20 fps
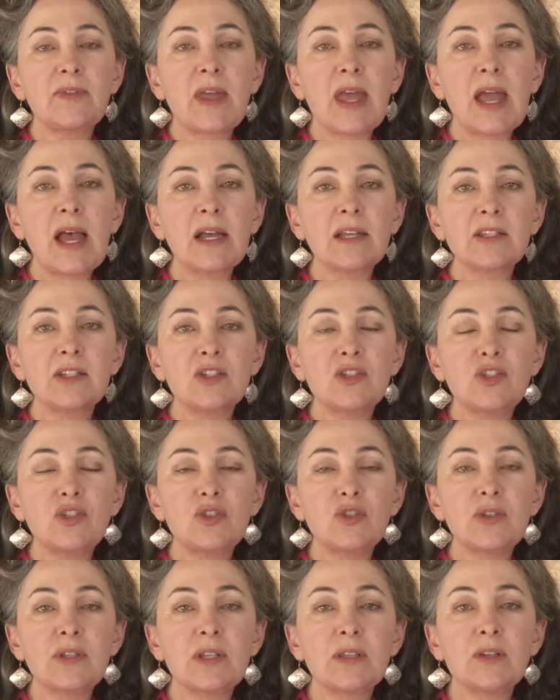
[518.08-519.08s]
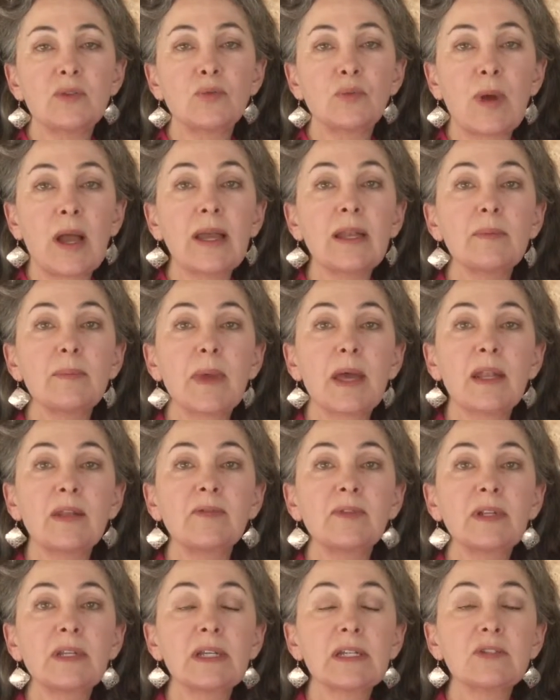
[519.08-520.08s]
the house is using the right amount
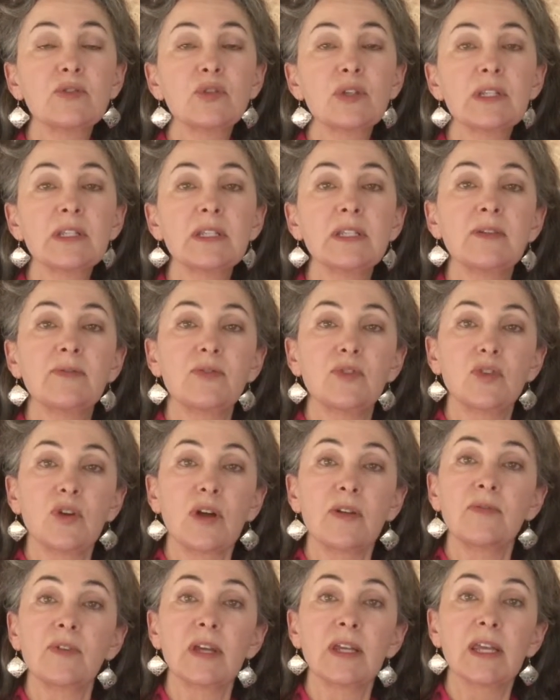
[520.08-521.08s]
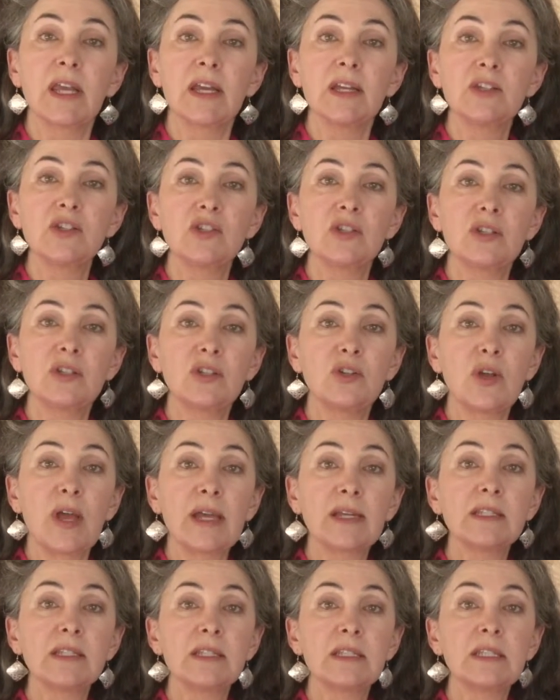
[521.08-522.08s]
of electricity if you're on vacation and you
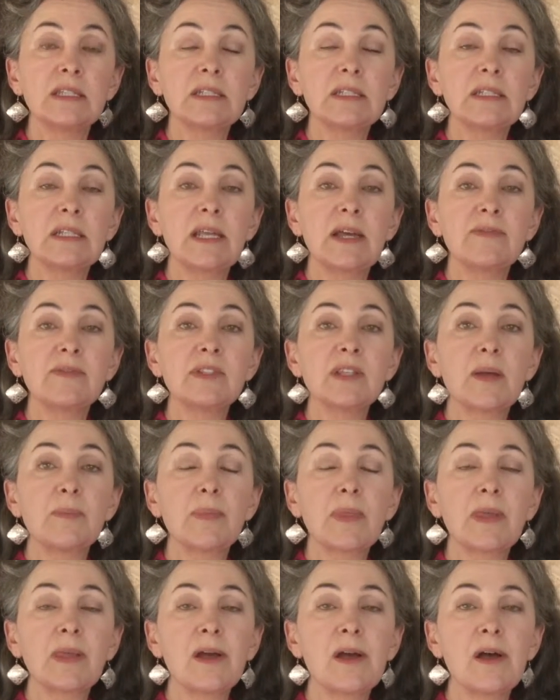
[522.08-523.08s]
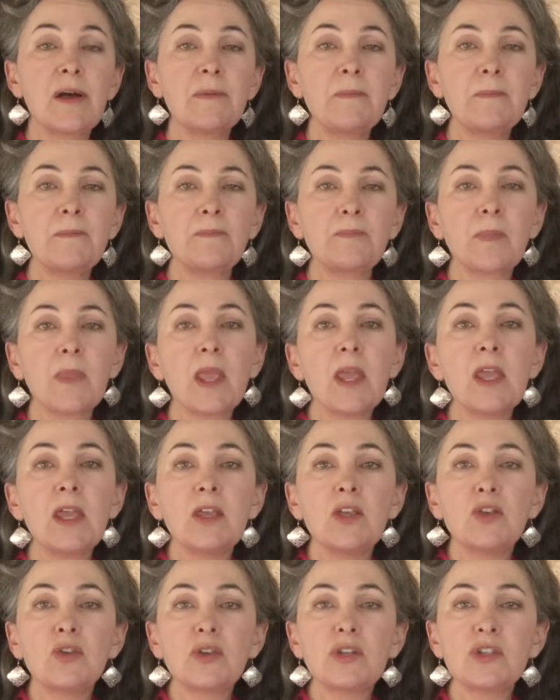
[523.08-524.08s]
accidentally left something on.
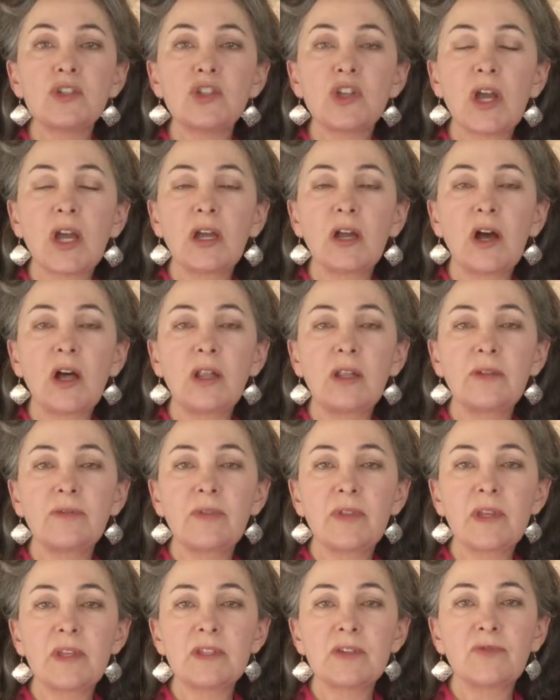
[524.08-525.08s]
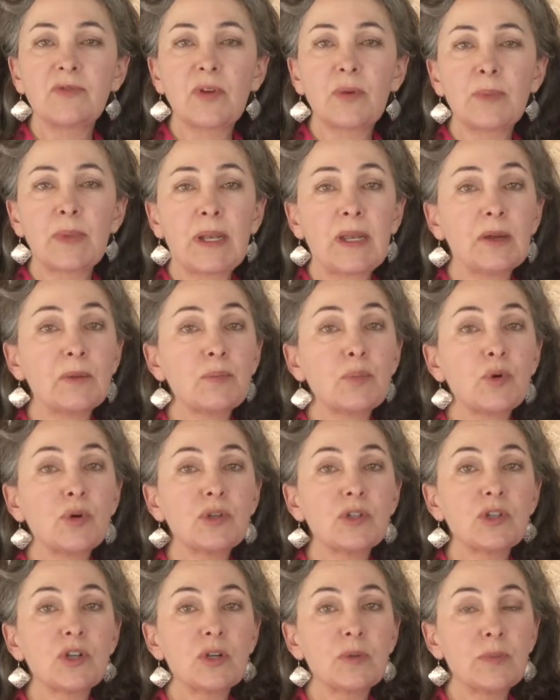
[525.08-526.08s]
You can check all of this from an
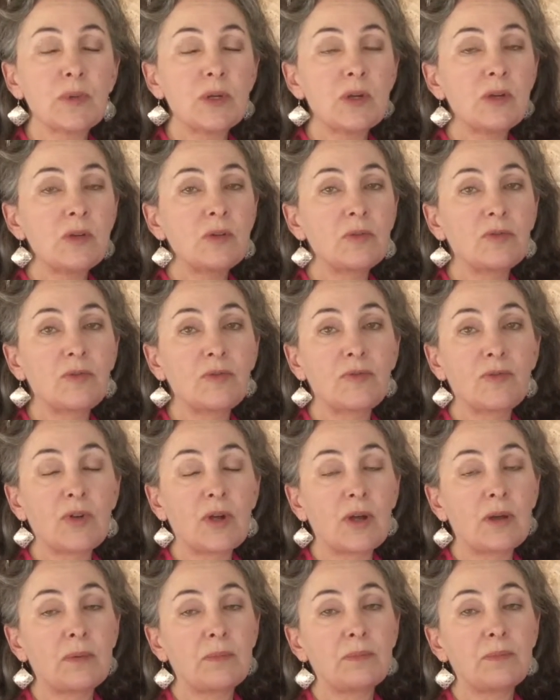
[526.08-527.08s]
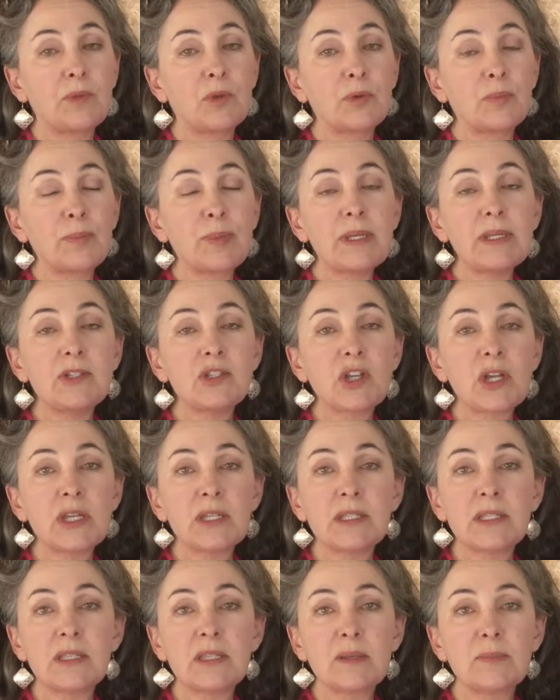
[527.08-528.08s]
airport terminal, from your
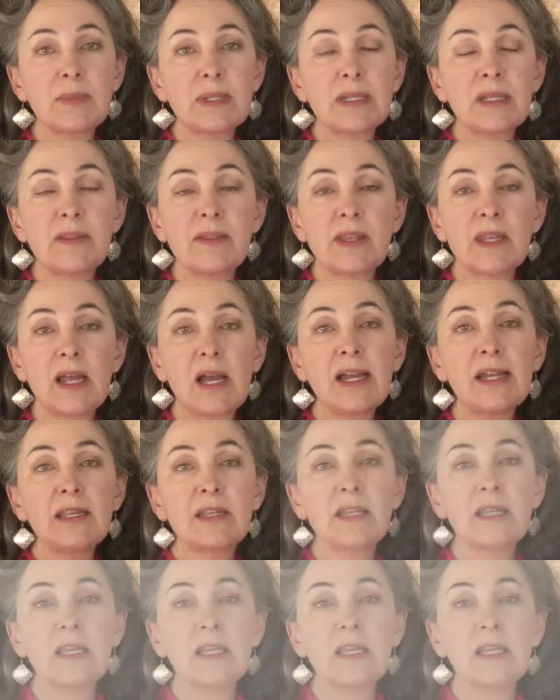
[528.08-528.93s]
PJs in the middle of the night.